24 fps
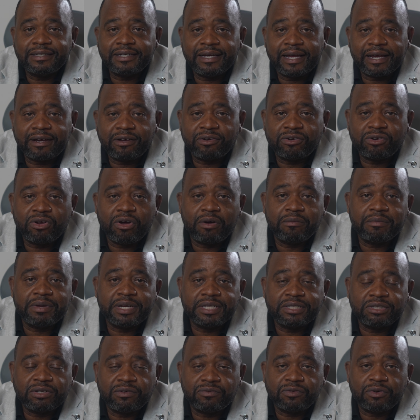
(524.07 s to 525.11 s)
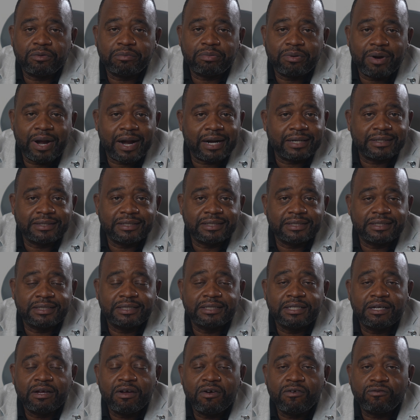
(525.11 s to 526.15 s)
the economics of your
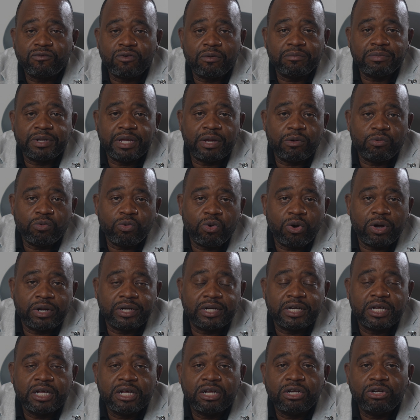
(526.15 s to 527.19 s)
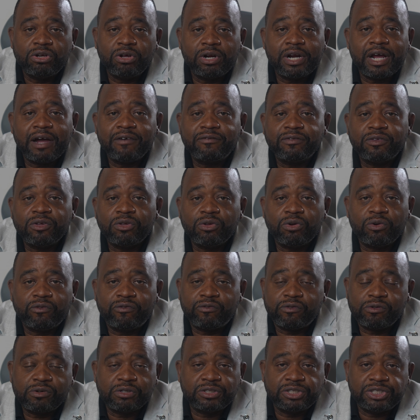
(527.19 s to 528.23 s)
practice from day one, not after your
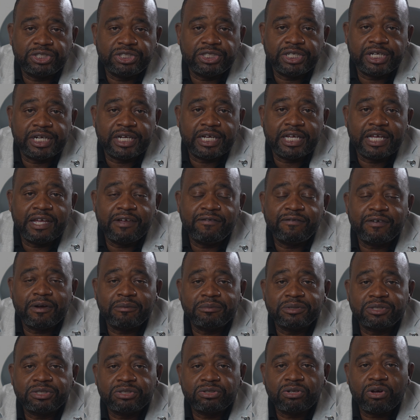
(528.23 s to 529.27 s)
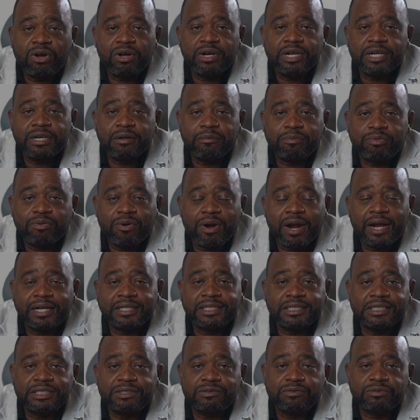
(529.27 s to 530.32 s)
first year. If I'm starting a
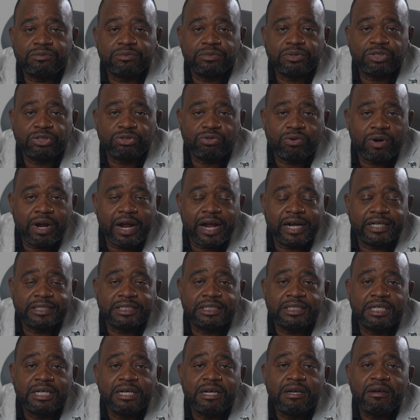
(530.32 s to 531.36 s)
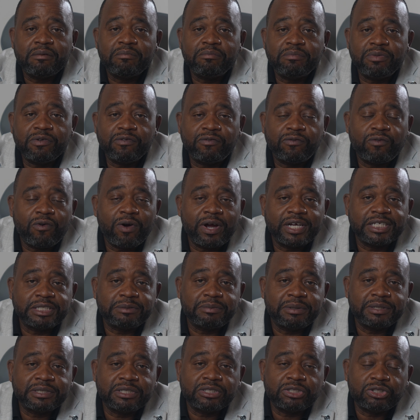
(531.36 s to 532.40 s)
practice from scratch, before I
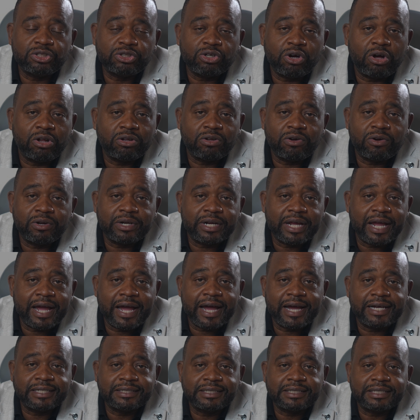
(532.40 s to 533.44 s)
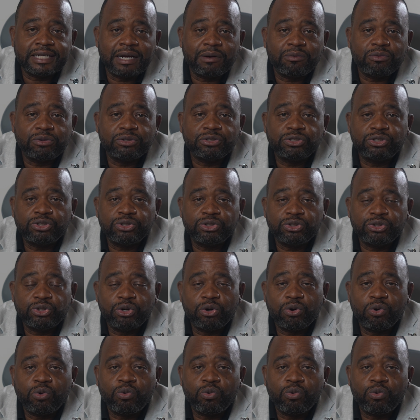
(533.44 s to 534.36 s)
spend $1 on ads, I want to know